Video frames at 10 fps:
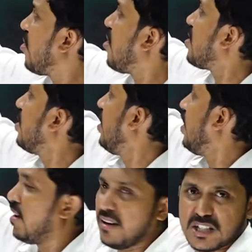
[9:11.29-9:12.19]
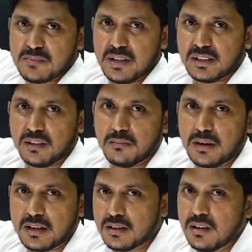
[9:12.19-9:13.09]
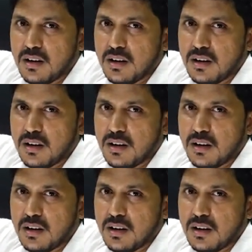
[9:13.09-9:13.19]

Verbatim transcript: or nest making. But